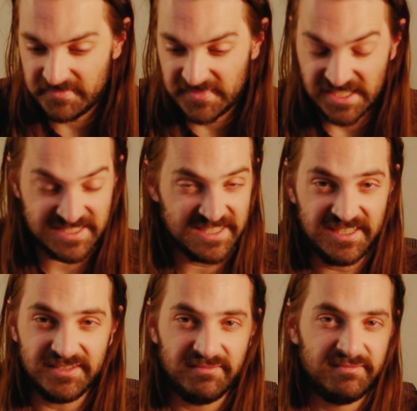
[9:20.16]
that's
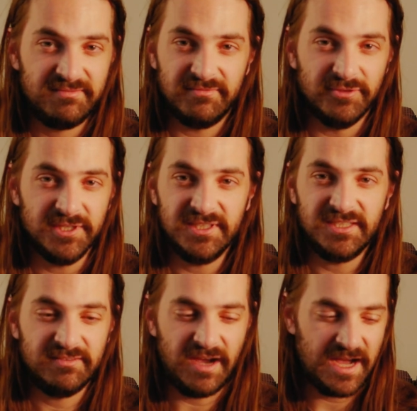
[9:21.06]
it, really?
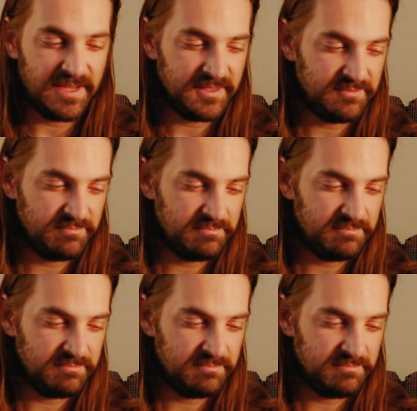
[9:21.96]
I